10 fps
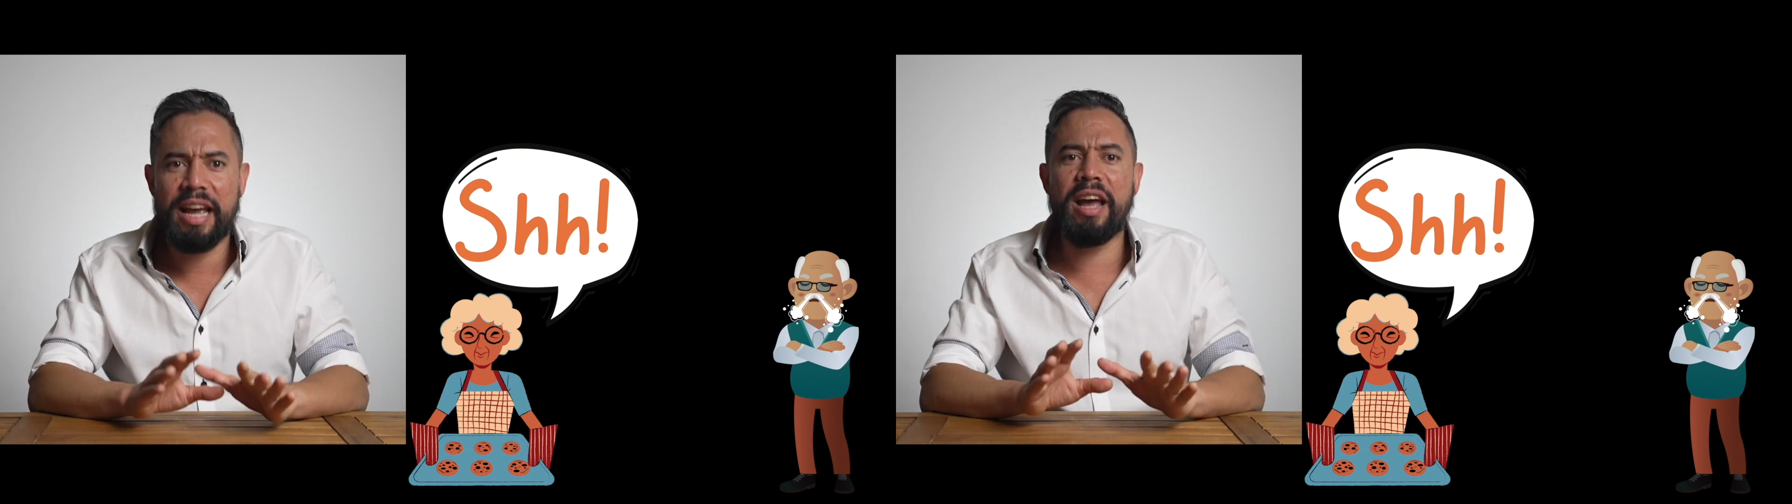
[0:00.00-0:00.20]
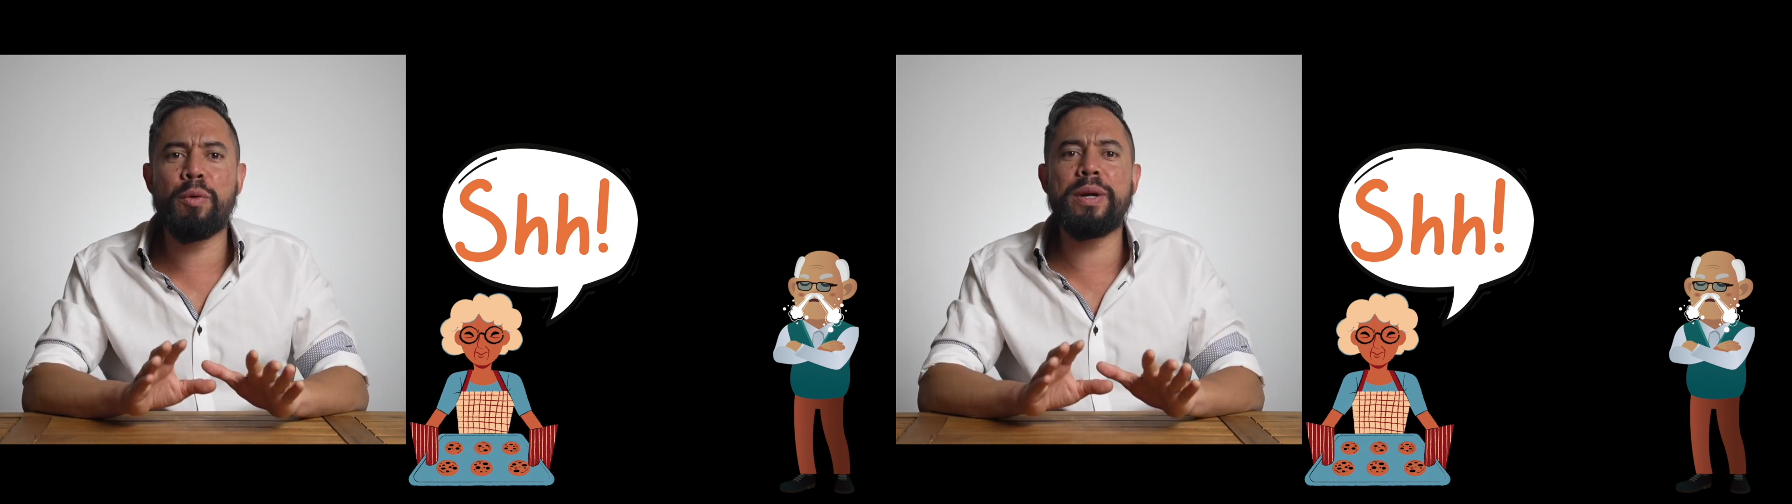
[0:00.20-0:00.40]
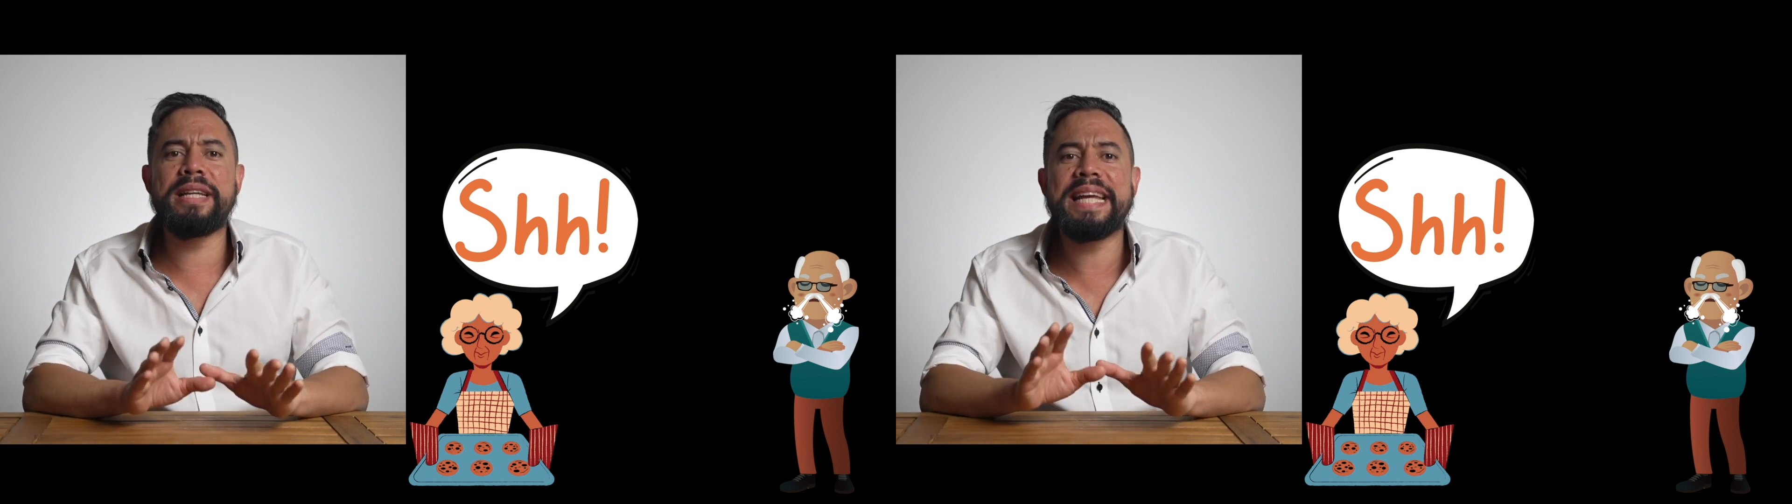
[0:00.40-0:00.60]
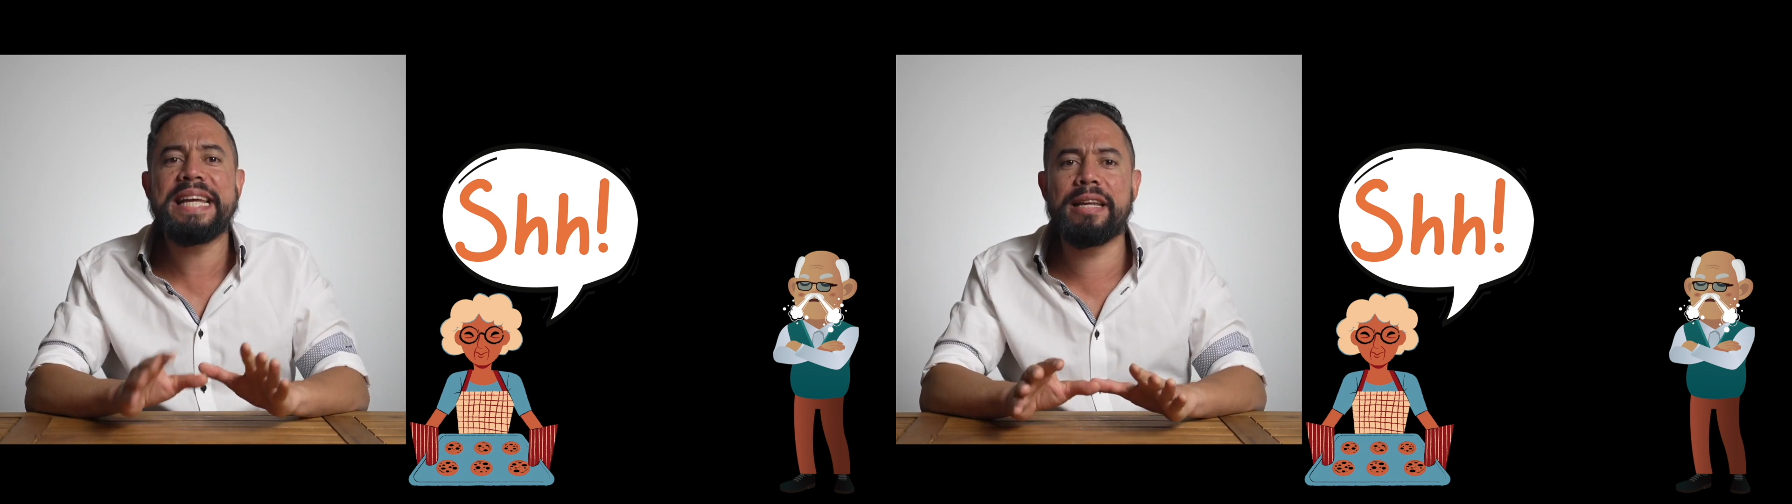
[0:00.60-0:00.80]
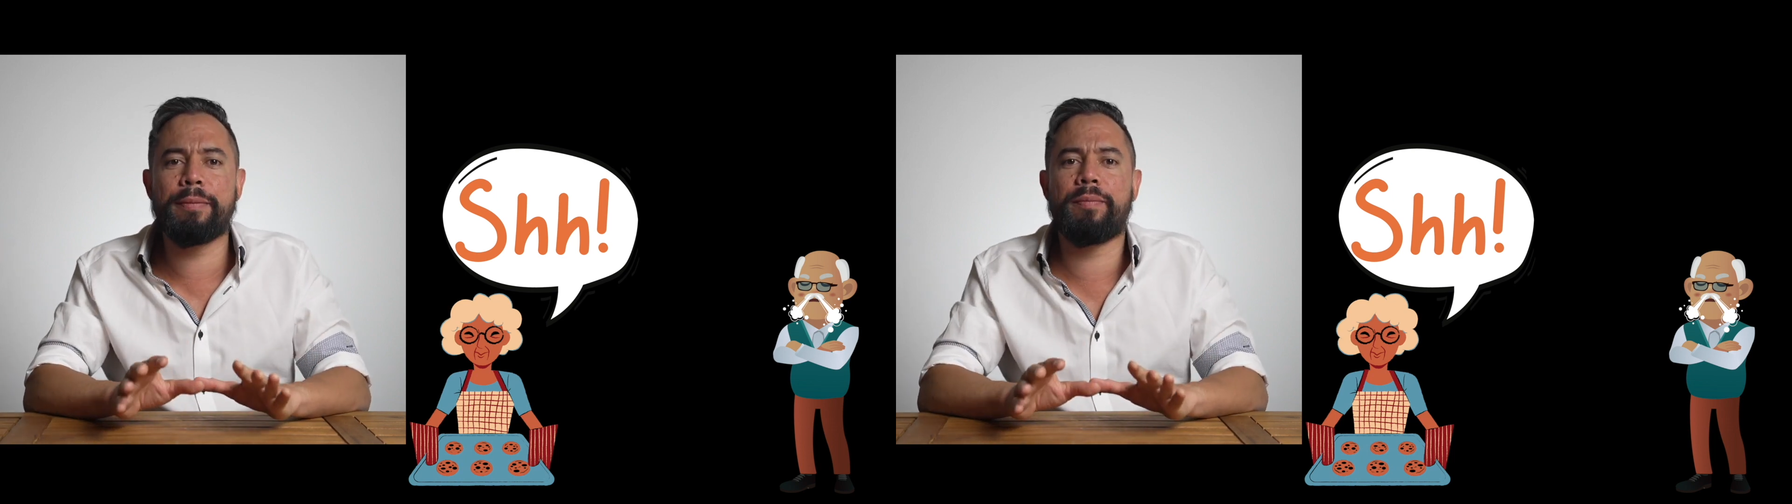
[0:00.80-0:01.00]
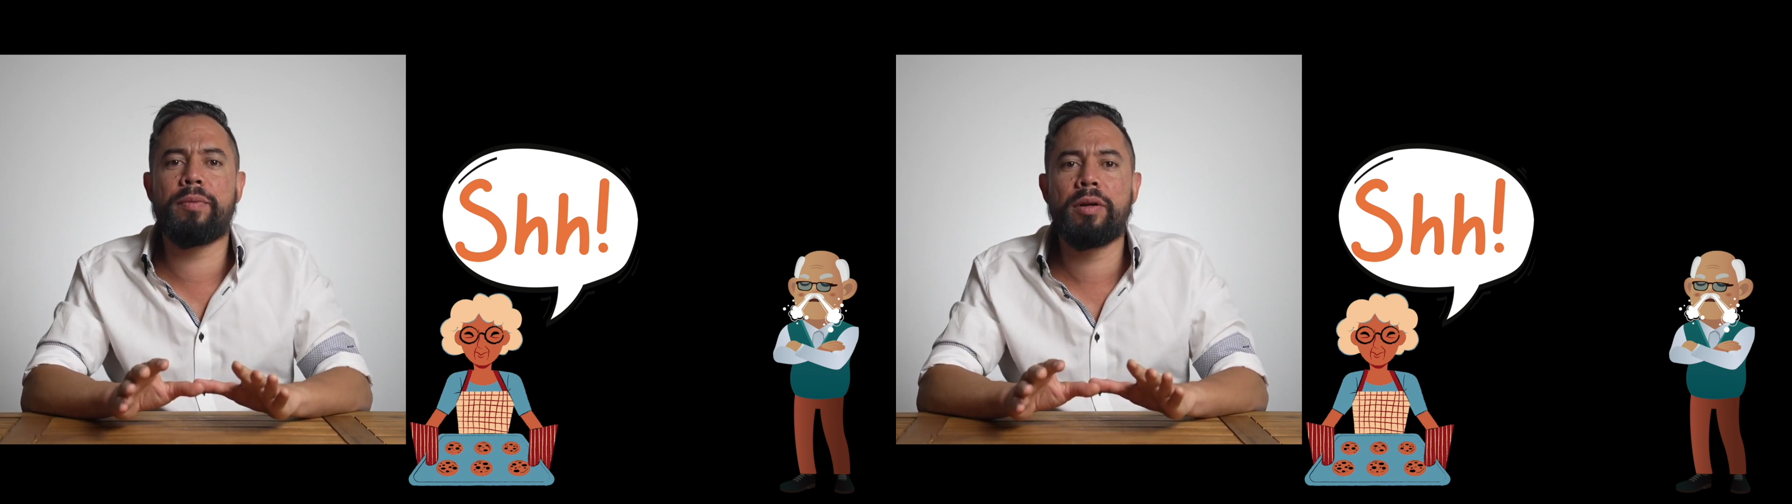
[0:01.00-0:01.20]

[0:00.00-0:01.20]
and we need him